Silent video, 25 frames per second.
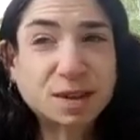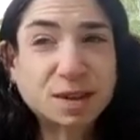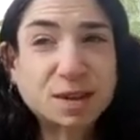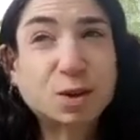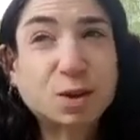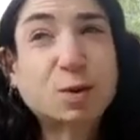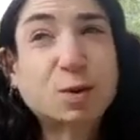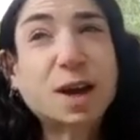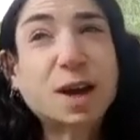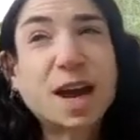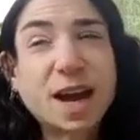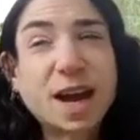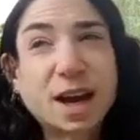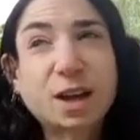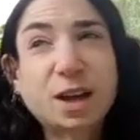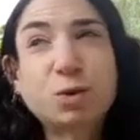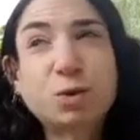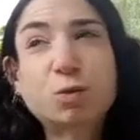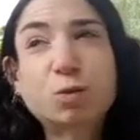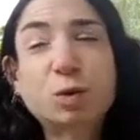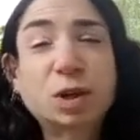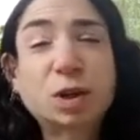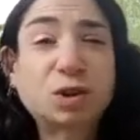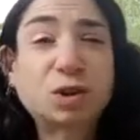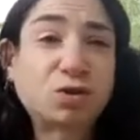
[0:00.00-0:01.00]
you can
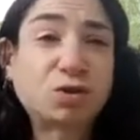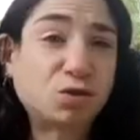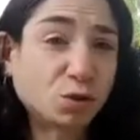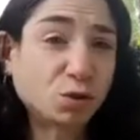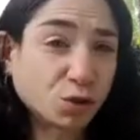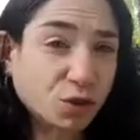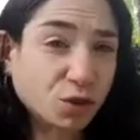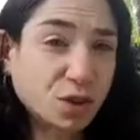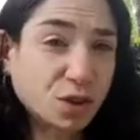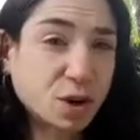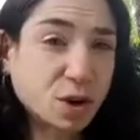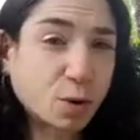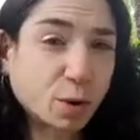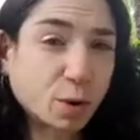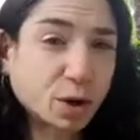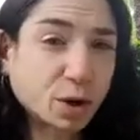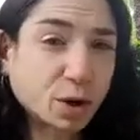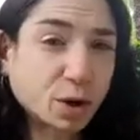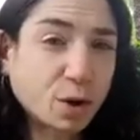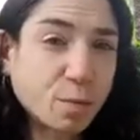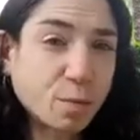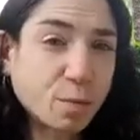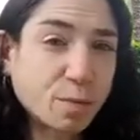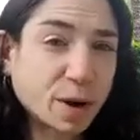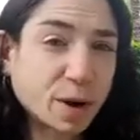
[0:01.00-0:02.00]
reduce the
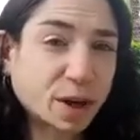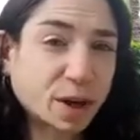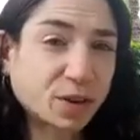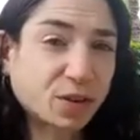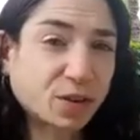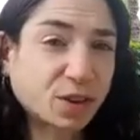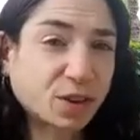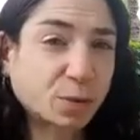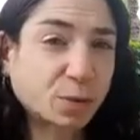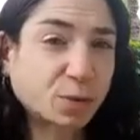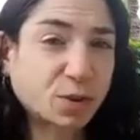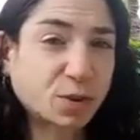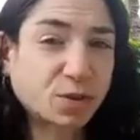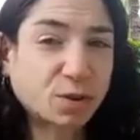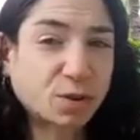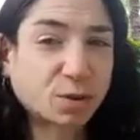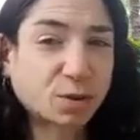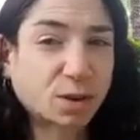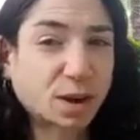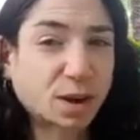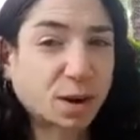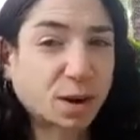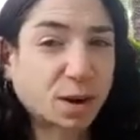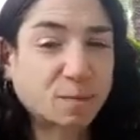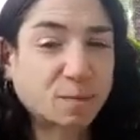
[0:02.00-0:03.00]
oil by
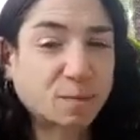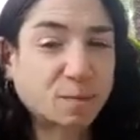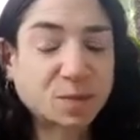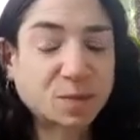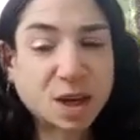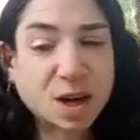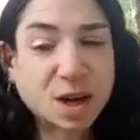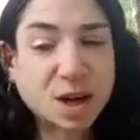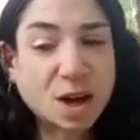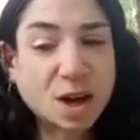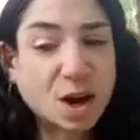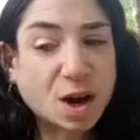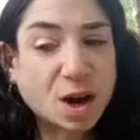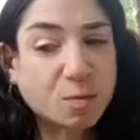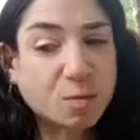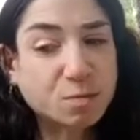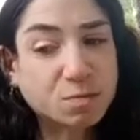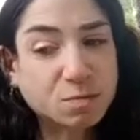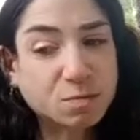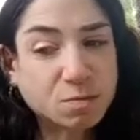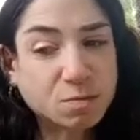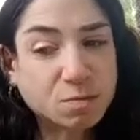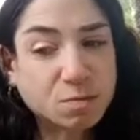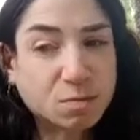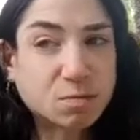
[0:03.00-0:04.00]
substituting
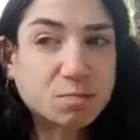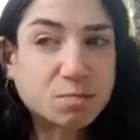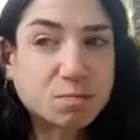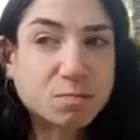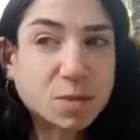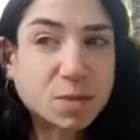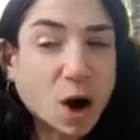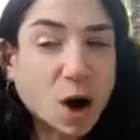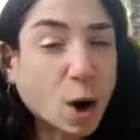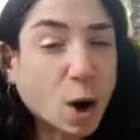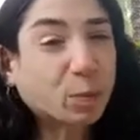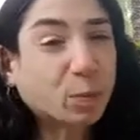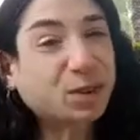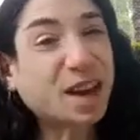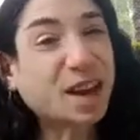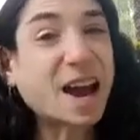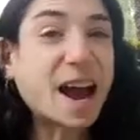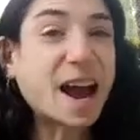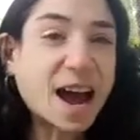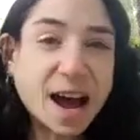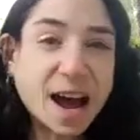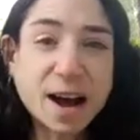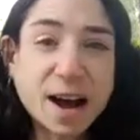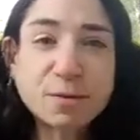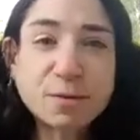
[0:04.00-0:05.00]
up to
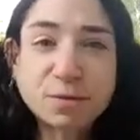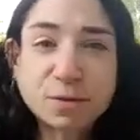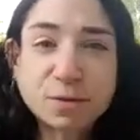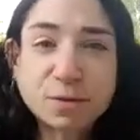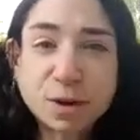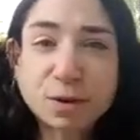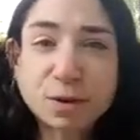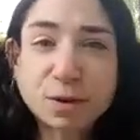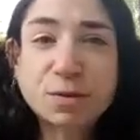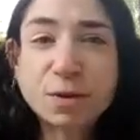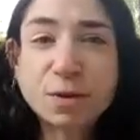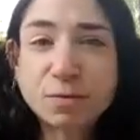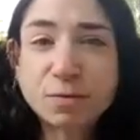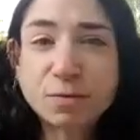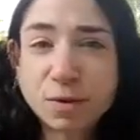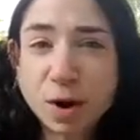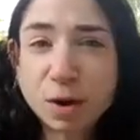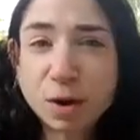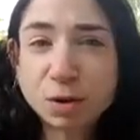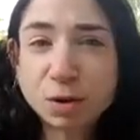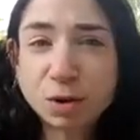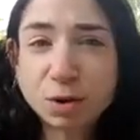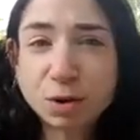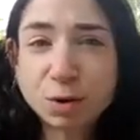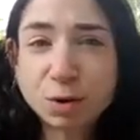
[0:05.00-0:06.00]
half of the
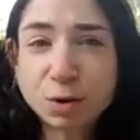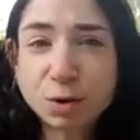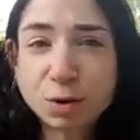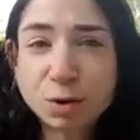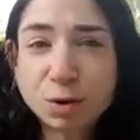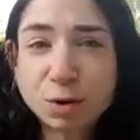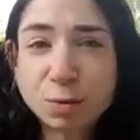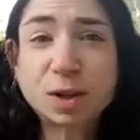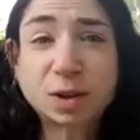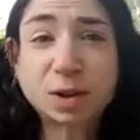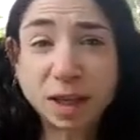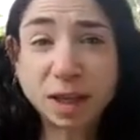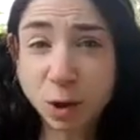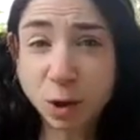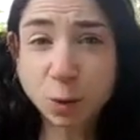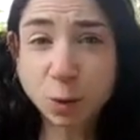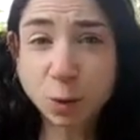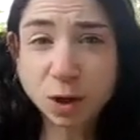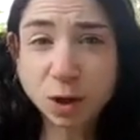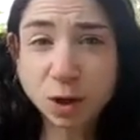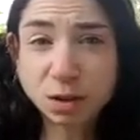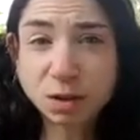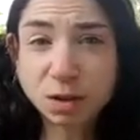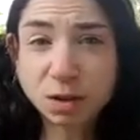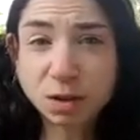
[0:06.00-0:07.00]
volume
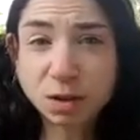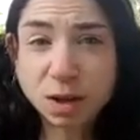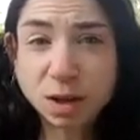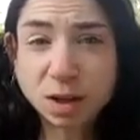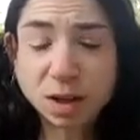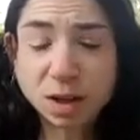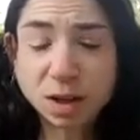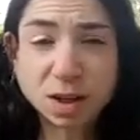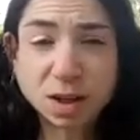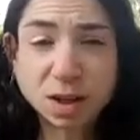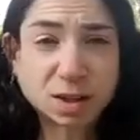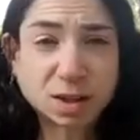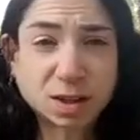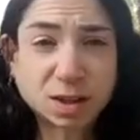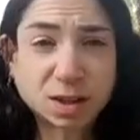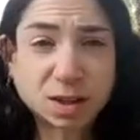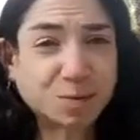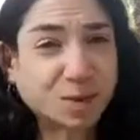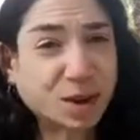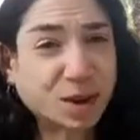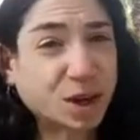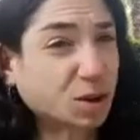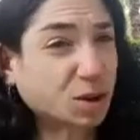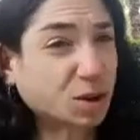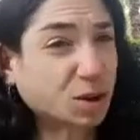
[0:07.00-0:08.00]
liquid in
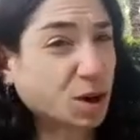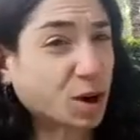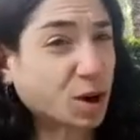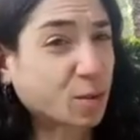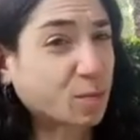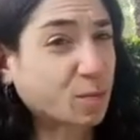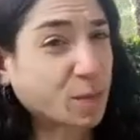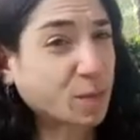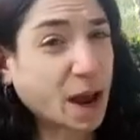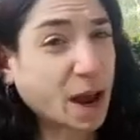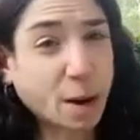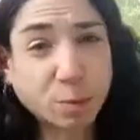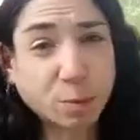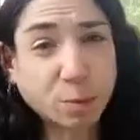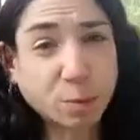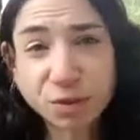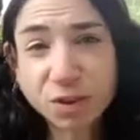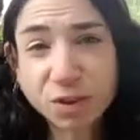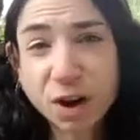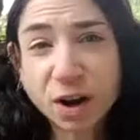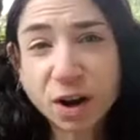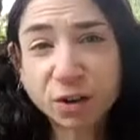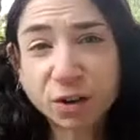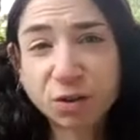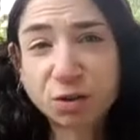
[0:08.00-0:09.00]
like
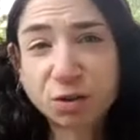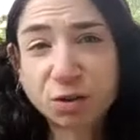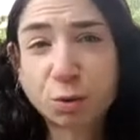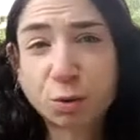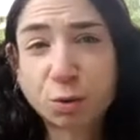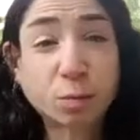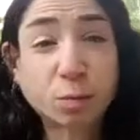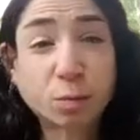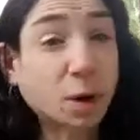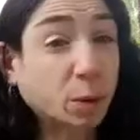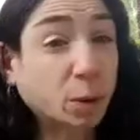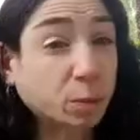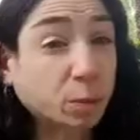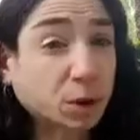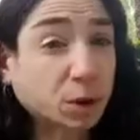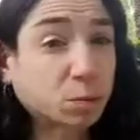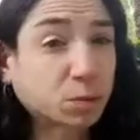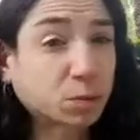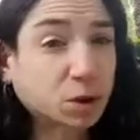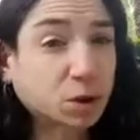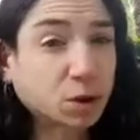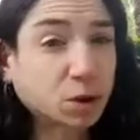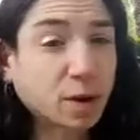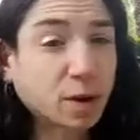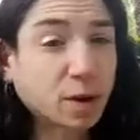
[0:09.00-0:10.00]
applesauce or pumpkin
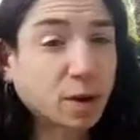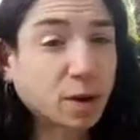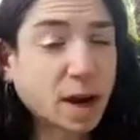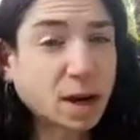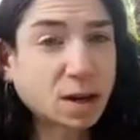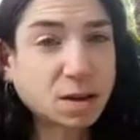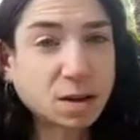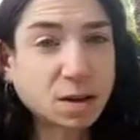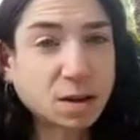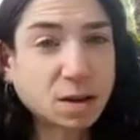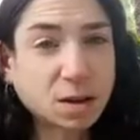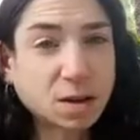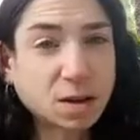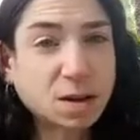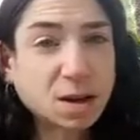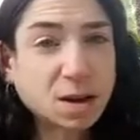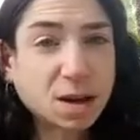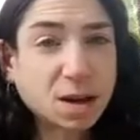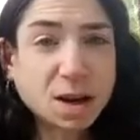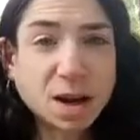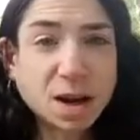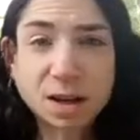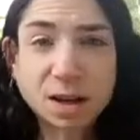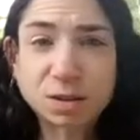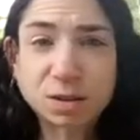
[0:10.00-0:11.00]
puree.
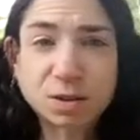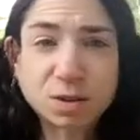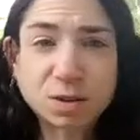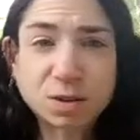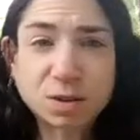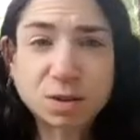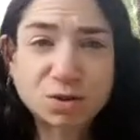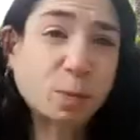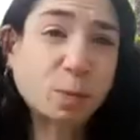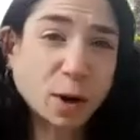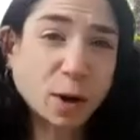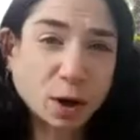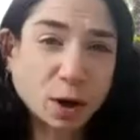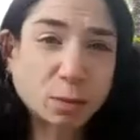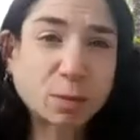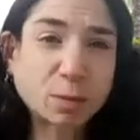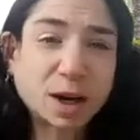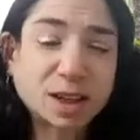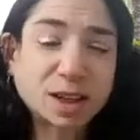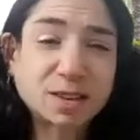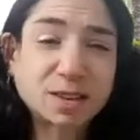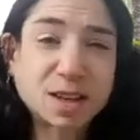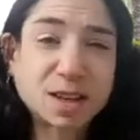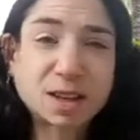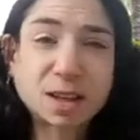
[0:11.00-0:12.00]
And just bear in
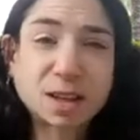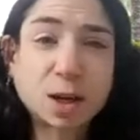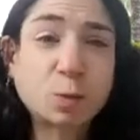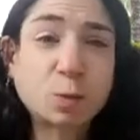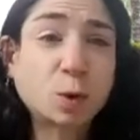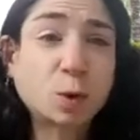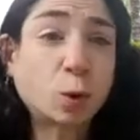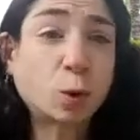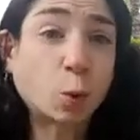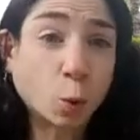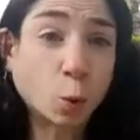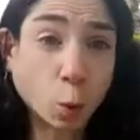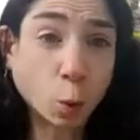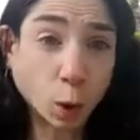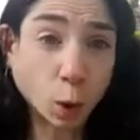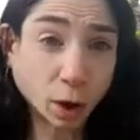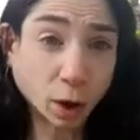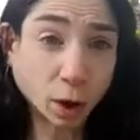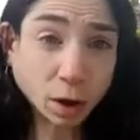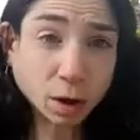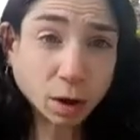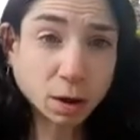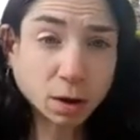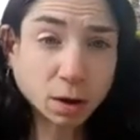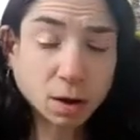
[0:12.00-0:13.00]
mind that it will
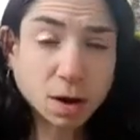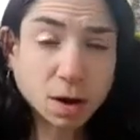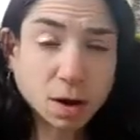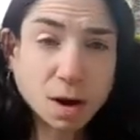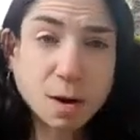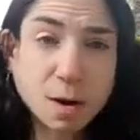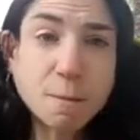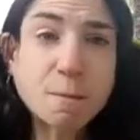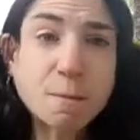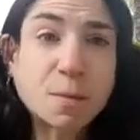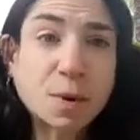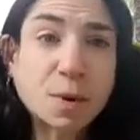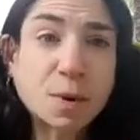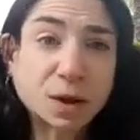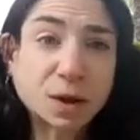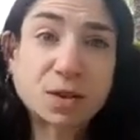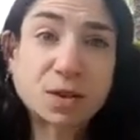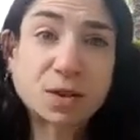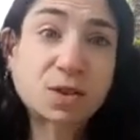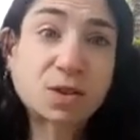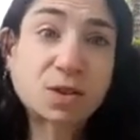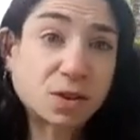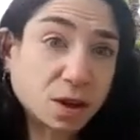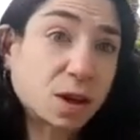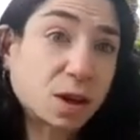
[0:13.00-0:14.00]
work, but
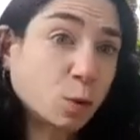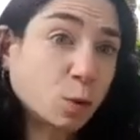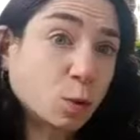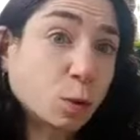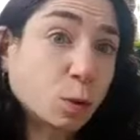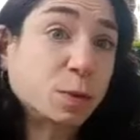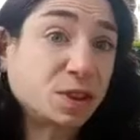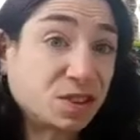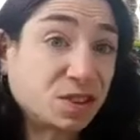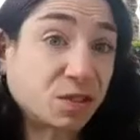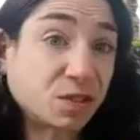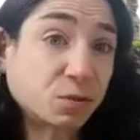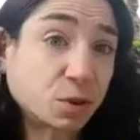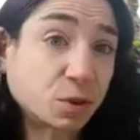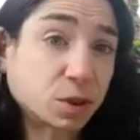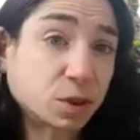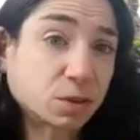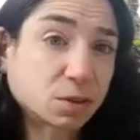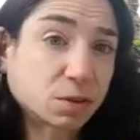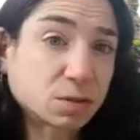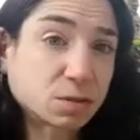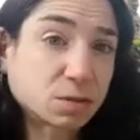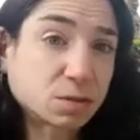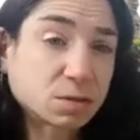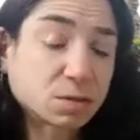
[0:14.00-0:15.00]
it will be
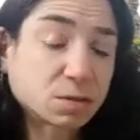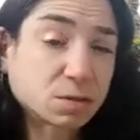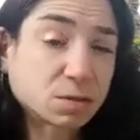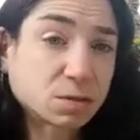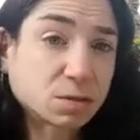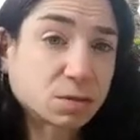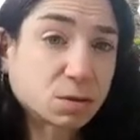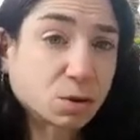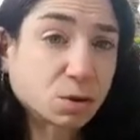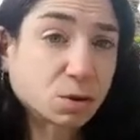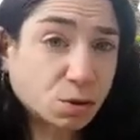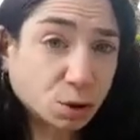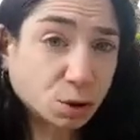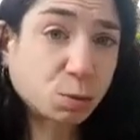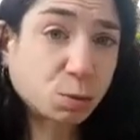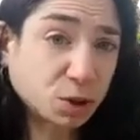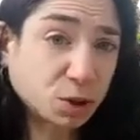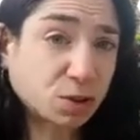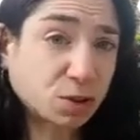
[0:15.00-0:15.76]
different. Good, but